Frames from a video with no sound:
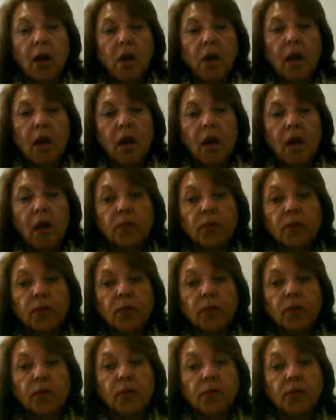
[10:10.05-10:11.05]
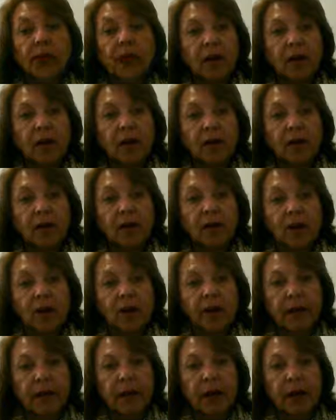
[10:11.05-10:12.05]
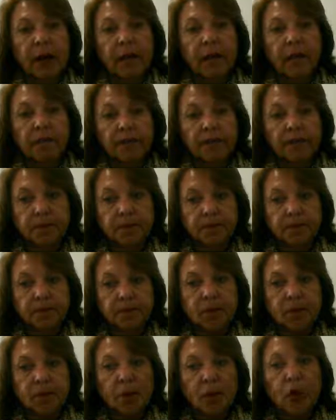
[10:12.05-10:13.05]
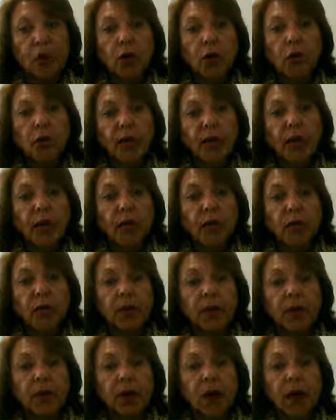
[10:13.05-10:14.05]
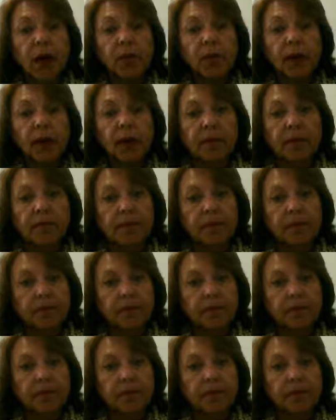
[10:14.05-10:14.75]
whether you retrieve that article online or you read the print copy.